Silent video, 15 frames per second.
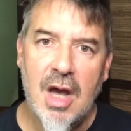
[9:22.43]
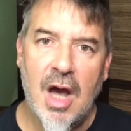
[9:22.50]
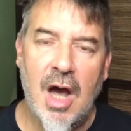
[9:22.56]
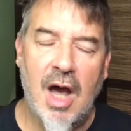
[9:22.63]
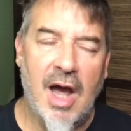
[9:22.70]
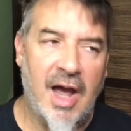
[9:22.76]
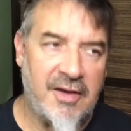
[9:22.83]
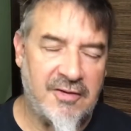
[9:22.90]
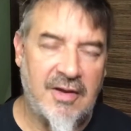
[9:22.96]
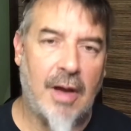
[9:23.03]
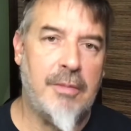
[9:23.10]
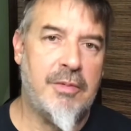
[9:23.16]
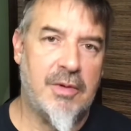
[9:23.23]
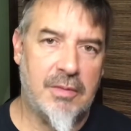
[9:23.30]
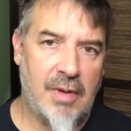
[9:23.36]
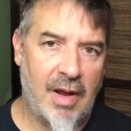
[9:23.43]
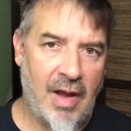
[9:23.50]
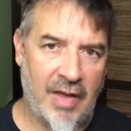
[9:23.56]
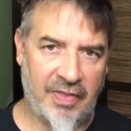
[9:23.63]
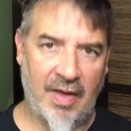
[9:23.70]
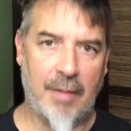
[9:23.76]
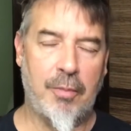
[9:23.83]
Uh, I stopped
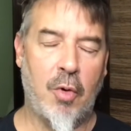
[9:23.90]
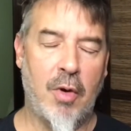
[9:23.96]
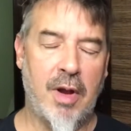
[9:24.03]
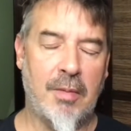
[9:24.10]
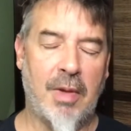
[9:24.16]
at that point.